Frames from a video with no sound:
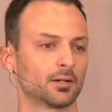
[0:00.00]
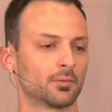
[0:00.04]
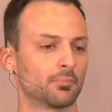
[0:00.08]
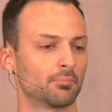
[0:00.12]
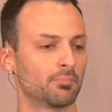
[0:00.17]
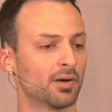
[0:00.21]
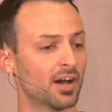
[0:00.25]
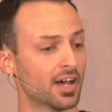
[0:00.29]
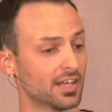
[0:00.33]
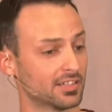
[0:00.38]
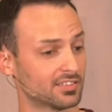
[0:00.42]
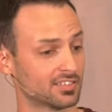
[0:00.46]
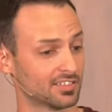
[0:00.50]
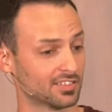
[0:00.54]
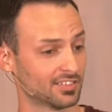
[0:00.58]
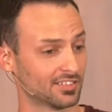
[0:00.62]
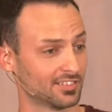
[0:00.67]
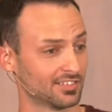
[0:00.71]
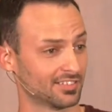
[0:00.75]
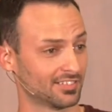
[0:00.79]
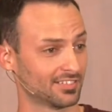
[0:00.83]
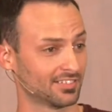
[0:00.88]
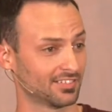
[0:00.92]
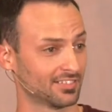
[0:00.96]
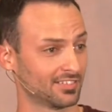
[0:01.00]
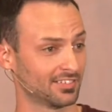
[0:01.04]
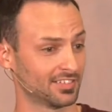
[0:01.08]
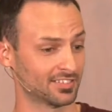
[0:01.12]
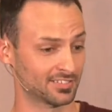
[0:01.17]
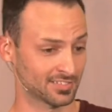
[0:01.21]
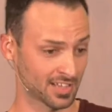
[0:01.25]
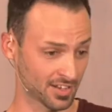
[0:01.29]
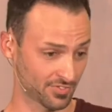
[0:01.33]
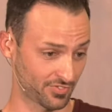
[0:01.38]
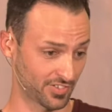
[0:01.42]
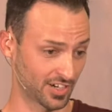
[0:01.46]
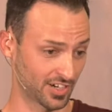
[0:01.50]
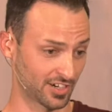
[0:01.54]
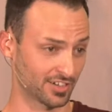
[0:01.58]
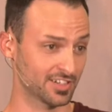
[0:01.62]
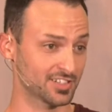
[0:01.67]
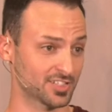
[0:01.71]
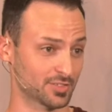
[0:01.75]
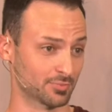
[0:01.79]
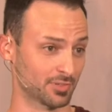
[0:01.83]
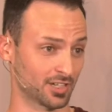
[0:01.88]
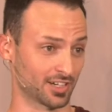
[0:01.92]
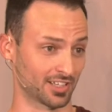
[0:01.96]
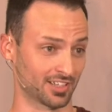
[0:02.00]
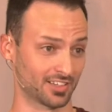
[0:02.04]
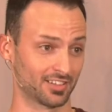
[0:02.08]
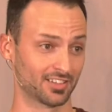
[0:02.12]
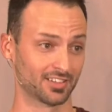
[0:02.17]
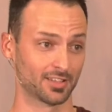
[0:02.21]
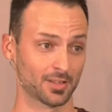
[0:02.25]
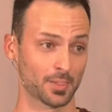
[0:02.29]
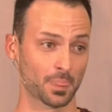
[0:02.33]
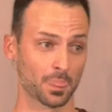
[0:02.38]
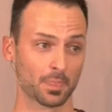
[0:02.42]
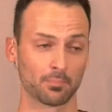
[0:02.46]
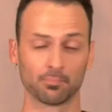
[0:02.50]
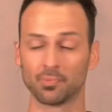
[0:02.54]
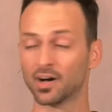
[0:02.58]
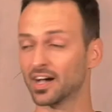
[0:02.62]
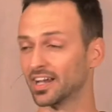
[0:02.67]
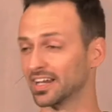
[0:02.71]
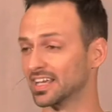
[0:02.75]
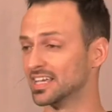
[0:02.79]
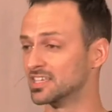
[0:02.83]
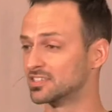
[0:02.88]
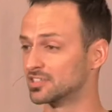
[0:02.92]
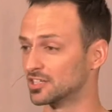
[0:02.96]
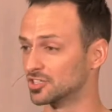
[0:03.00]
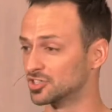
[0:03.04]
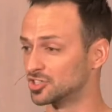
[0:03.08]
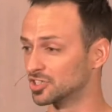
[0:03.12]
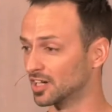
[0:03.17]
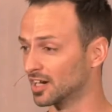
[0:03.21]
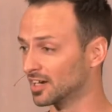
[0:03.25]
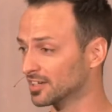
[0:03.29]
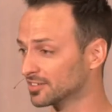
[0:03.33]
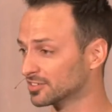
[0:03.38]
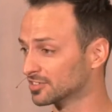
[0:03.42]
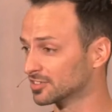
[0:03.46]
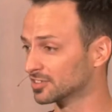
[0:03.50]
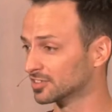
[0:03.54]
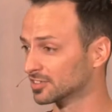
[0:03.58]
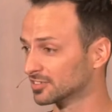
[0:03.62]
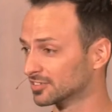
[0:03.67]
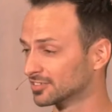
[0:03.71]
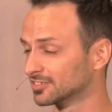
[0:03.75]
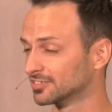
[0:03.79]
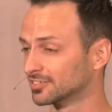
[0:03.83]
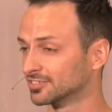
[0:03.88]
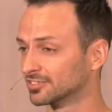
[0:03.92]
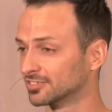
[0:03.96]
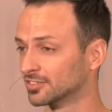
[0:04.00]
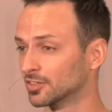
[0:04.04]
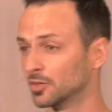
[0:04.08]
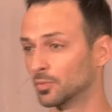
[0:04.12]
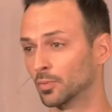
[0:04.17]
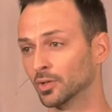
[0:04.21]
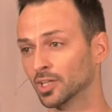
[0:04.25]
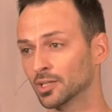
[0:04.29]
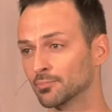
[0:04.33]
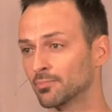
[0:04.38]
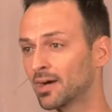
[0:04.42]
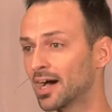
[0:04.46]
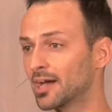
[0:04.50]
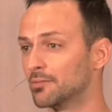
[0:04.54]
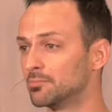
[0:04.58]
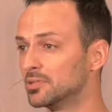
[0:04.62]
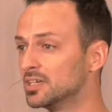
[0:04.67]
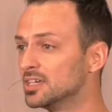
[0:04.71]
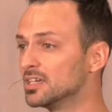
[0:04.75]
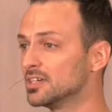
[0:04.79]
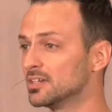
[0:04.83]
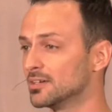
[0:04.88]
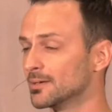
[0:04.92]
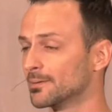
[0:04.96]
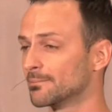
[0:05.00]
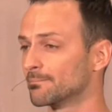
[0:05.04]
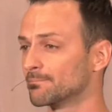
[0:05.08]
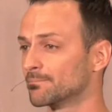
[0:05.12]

But it's not fair, is it, buddy? But is it just? Well, it might be.